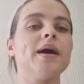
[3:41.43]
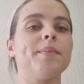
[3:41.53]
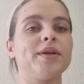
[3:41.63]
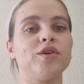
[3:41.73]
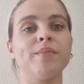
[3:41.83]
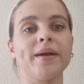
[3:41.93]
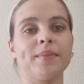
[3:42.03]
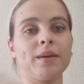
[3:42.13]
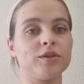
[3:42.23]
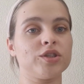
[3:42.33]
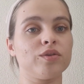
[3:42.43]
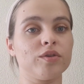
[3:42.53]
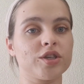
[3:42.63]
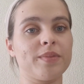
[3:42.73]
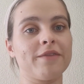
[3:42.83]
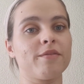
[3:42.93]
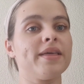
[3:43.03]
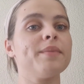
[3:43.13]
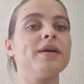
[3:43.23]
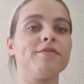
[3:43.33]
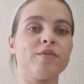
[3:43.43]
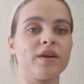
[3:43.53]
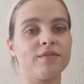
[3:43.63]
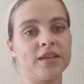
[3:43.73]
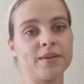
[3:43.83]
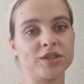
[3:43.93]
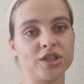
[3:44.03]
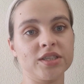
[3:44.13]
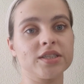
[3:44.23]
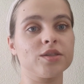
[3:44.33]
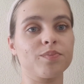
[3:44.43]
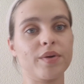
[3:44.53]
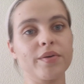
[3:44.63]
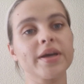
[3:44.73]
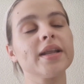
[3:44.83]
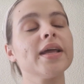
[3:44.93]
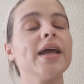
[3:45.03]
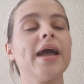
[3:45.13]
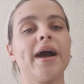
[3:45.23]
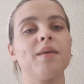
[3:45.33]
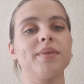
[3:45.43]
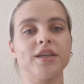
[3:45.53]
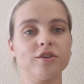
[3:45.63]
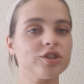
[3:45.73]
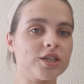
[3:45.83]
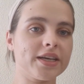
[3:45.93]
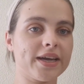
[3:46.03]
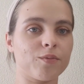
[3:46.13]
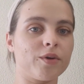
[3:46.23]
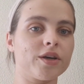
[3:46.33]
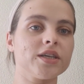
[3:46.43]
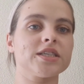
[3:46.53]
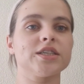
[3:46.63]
but you might be able to also buy from them if one of the machines is broken, but usually it works.